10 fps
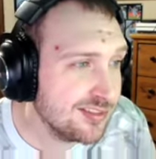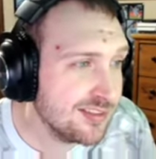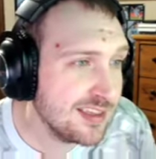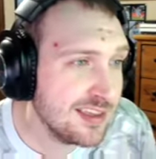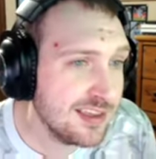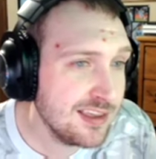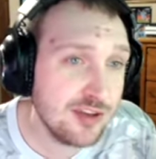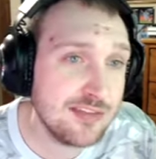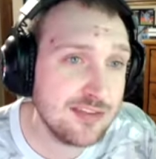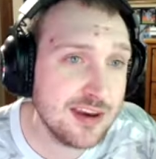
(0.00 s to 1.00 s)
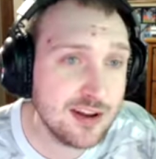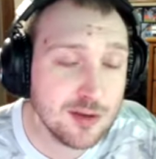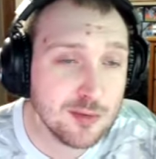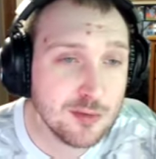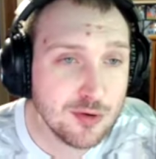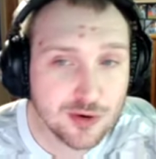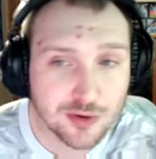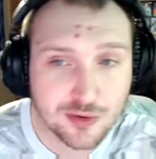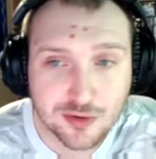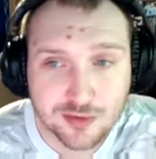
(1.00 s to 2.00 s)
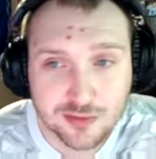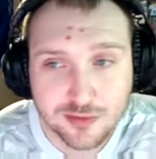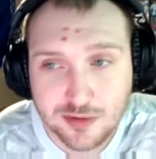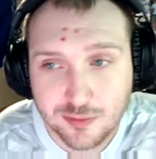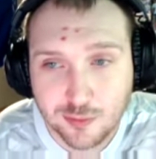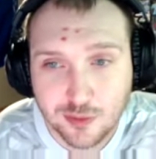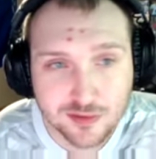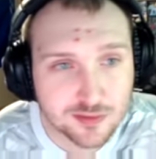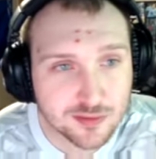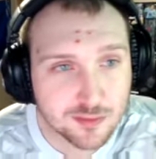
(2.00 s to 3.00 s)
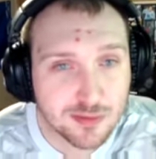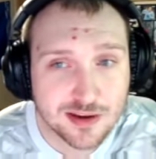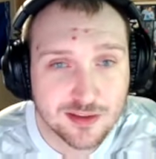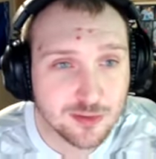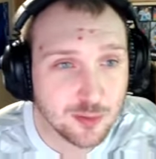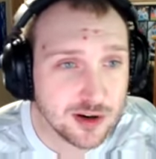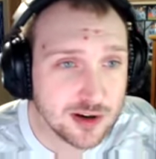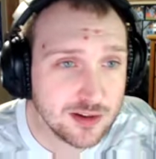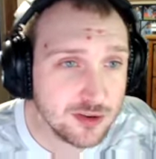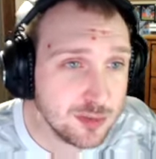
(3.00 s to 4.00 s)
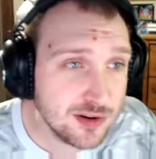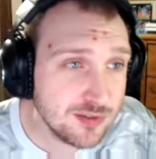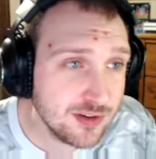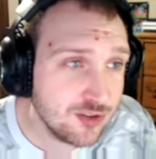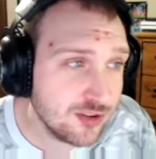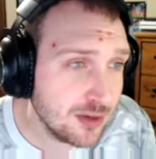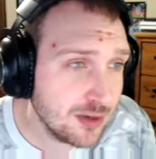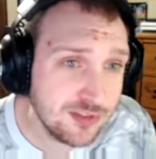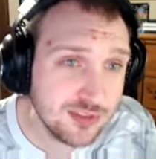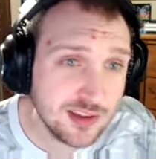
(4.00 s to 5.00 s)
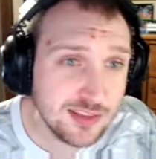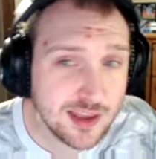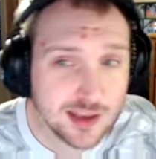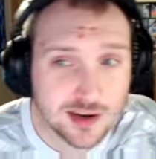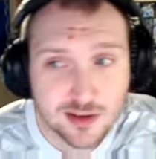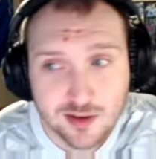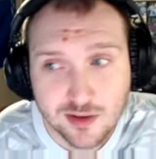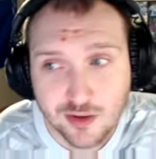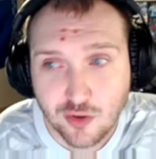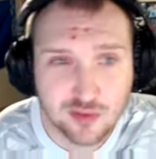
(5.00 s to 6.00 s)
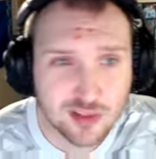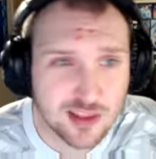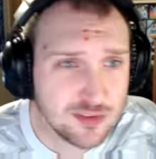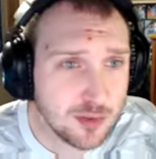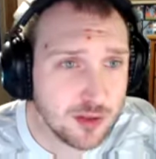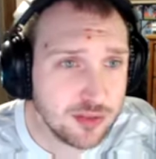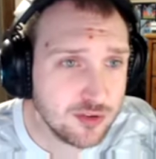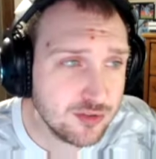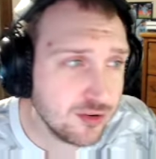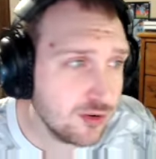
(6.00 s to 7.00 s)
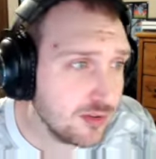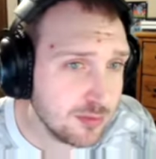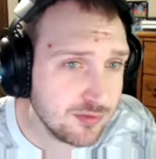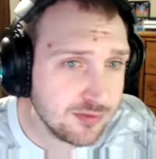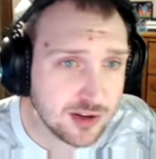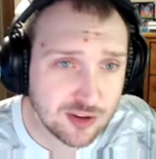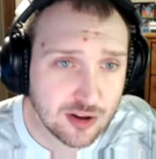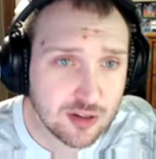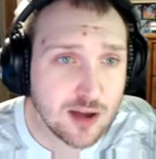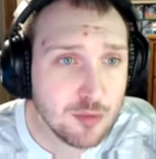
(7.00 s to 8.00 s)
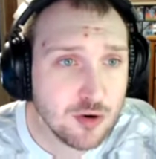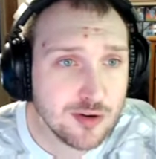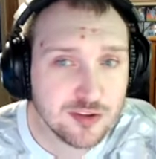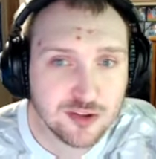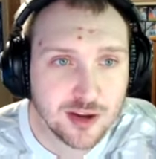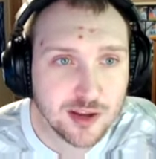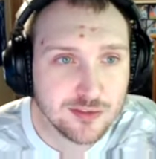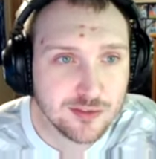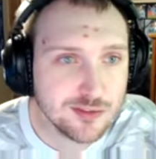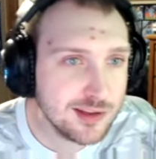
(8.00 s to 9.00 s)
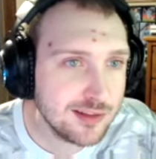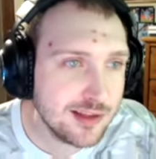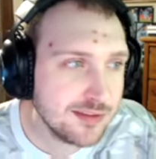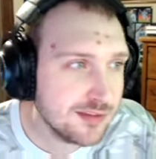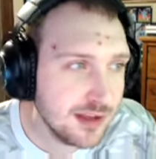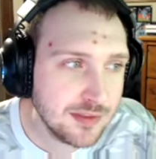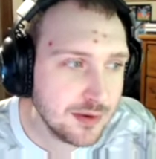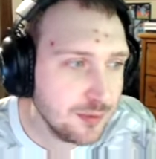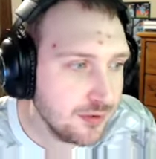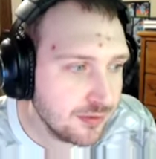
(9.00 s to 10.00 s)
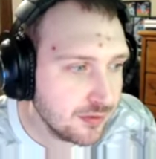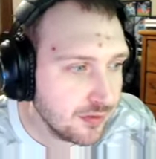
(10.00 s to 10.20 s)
he hasn't had a couple more goals. Needs to work on a little bit of finishing, and we've seen that over the last month or so. He's been finishing a lot more of his chances. Like last night, that was